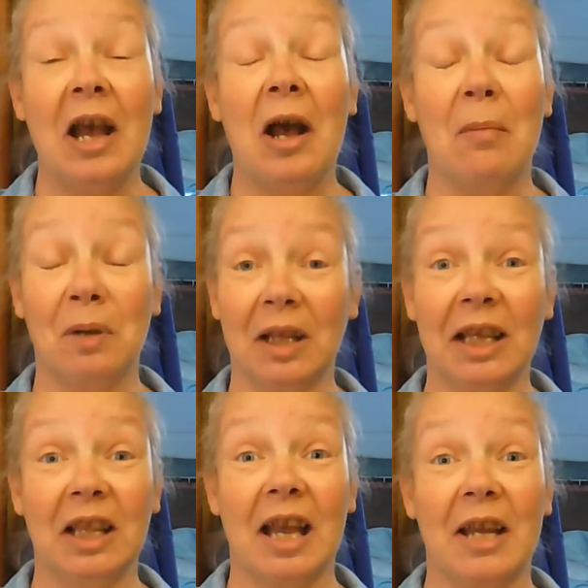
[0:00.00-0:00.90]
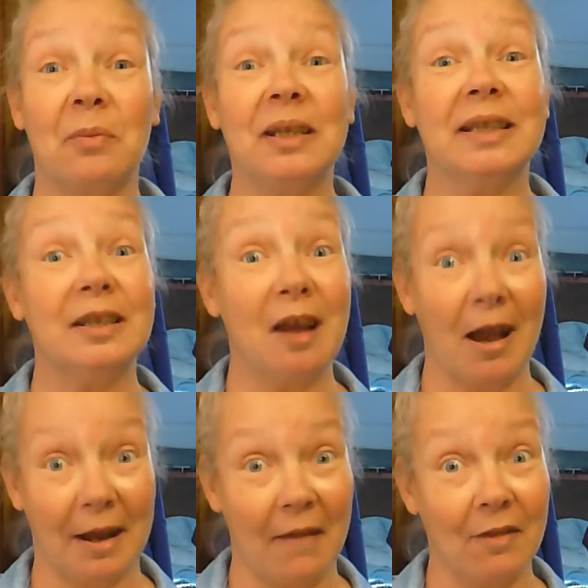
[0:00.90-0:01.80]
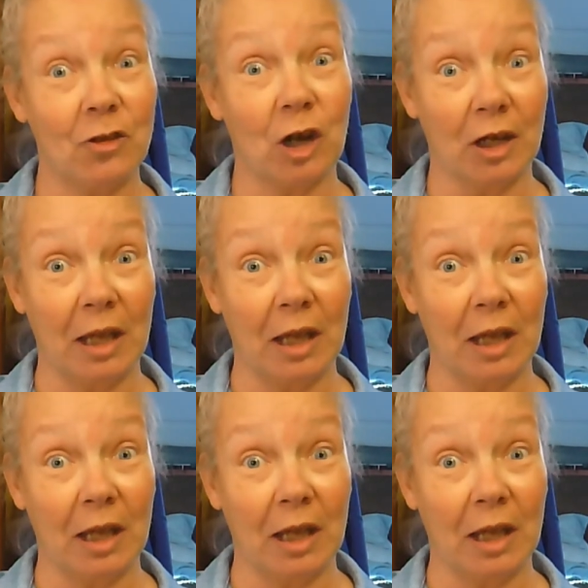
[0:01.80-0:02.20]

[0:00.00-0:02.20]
I'm really glad we did not have the truck